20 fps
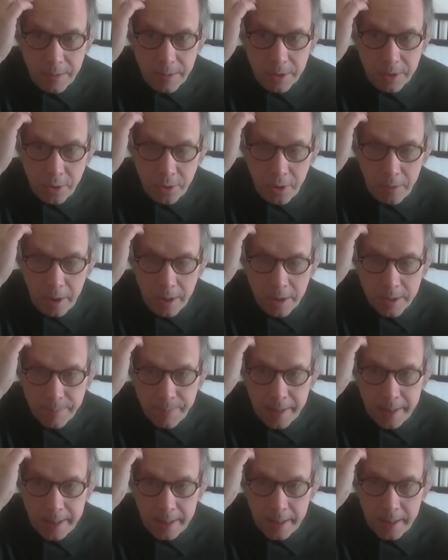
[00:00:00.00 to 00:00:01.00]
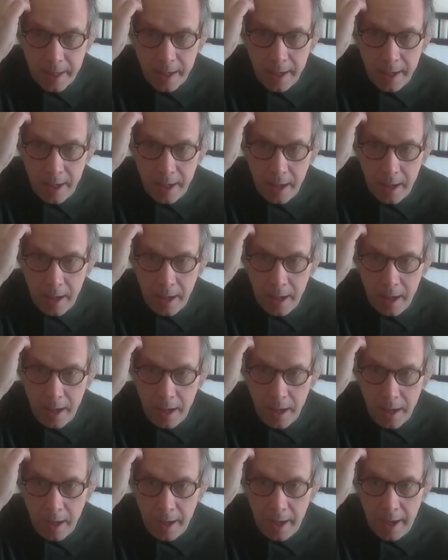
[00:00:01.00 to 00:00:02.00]
not as being
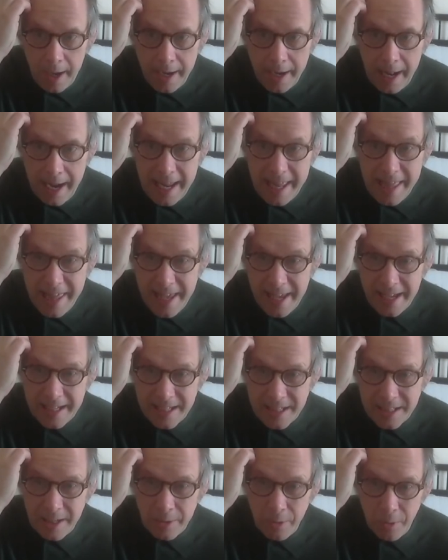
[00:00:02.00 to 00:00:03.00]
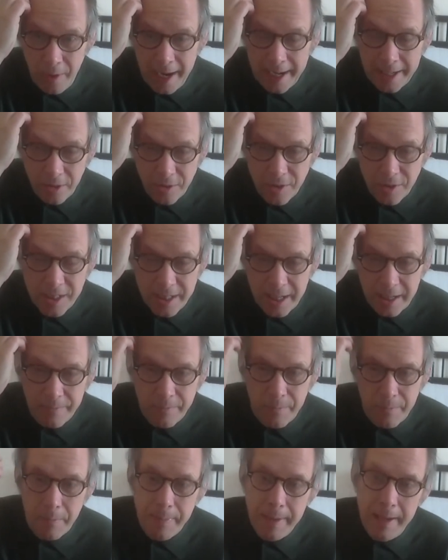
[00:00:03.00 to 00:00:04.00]
an atheist or agnostic
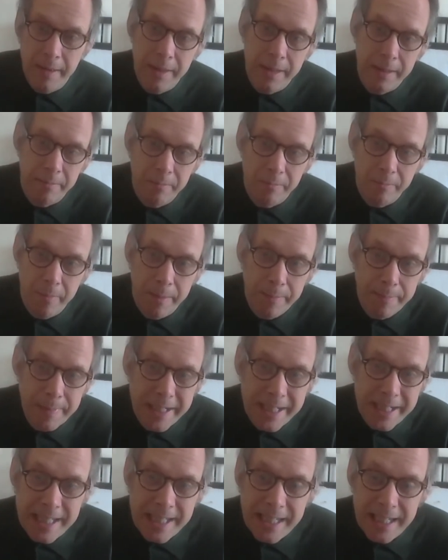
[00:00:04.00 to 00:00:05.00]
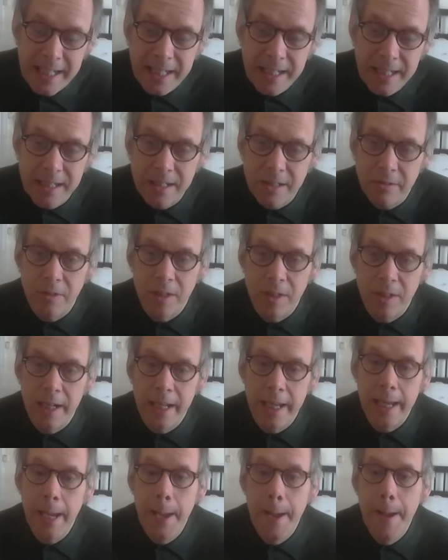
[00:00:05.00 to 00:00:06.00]
from about my mid-teens
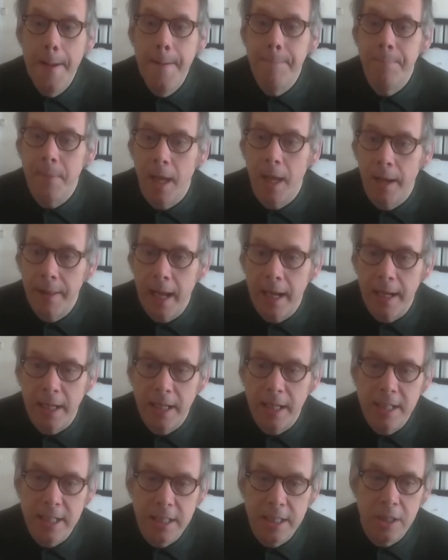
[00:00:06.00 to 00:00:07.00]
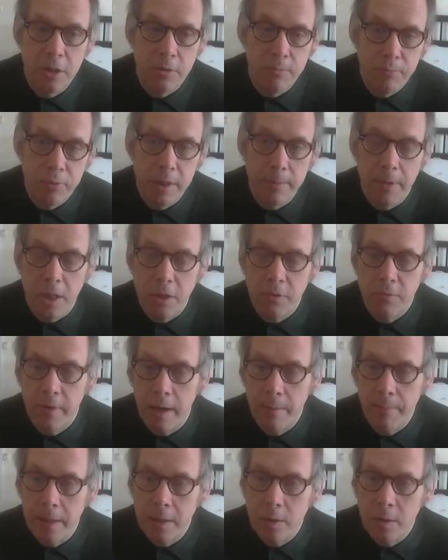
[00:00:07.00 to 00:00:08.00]
really, and that continued pretty much
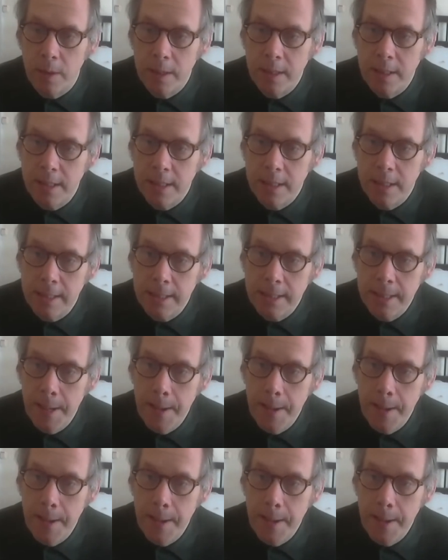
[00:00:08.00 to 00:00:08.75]
throughout my 20s.